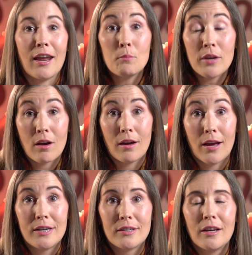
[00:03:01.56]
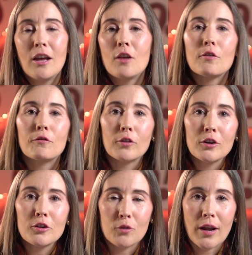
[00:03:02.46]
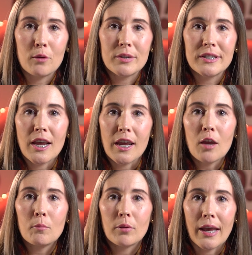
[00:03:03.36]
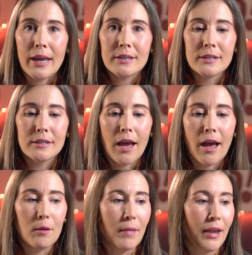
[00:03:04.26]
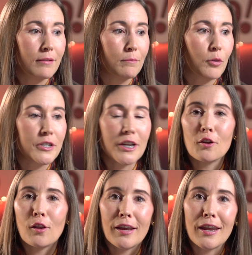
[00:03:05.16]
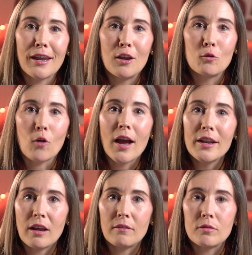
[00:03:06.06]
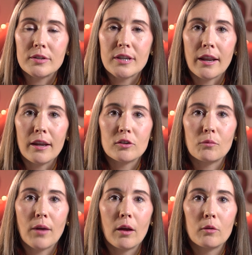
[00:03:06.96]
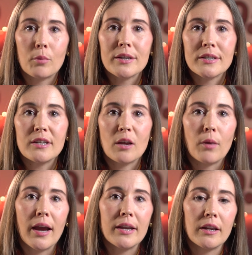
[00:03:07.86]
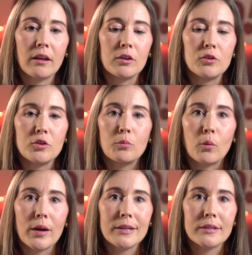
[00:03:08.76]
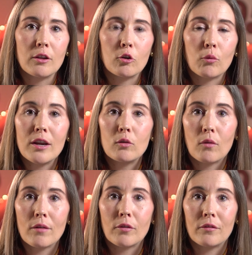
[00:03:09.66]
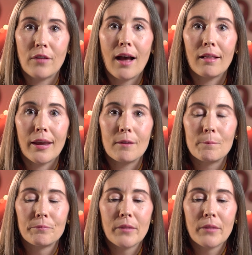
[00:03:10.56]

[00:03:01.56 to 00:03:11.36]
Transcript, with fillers: and beyond, the fur trade was taking place, um, and particularly in rendezvous settings around present day Pinedale and Dubois in the Green River Valley.